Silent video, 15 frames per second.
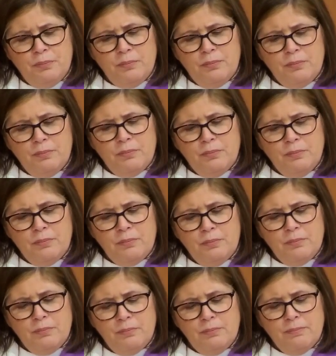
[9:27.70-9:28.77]

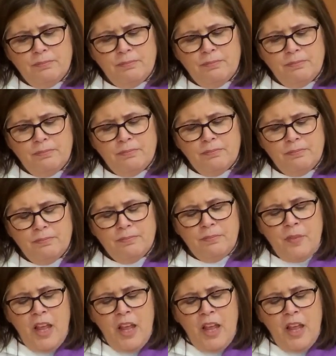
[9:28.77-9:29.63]
(silence)